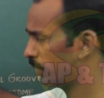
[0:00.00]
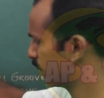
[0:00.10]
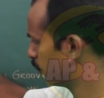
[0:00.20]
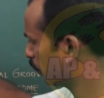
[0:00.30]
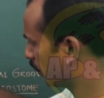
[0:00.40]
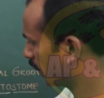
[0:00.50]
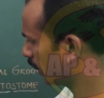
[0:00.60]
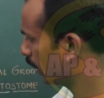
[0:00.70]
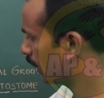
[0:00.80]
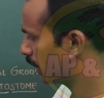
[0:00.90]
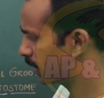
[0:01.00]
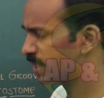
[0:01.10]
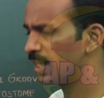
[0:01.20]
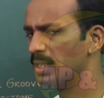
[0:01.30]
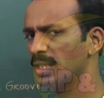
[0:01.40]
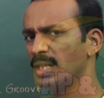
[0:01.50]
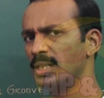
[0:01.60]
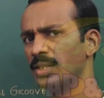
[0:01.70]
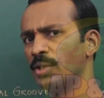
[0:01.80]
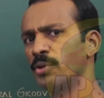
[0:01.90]
is moving, inside
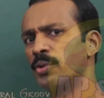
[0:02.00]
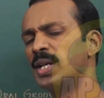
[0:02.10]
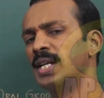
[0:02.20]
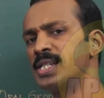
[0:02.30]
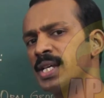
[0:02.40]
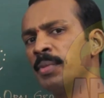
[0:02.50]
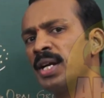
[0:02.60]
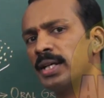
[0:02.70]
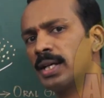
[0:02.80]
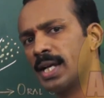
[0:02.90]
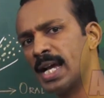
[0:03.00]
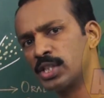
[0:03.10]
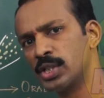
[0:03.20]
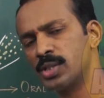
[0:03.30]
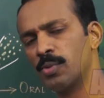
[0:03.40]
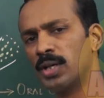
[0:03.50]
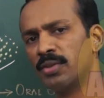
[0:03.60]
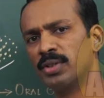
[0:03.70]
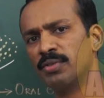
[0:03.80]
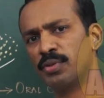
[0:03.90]
that, due to the enzymatic reactions,
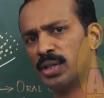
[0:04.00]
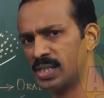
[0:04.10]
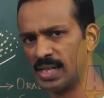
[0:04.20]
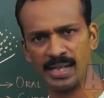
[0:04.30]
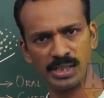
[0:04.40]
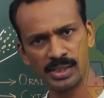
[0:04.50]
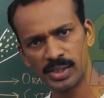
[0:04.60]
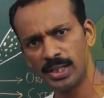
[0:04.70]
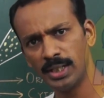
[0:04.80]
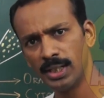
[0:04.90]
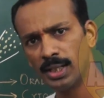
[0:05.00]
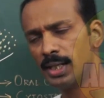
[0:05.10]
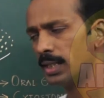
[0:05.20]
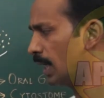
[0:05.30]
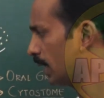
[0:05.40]
whatever the food is digested, that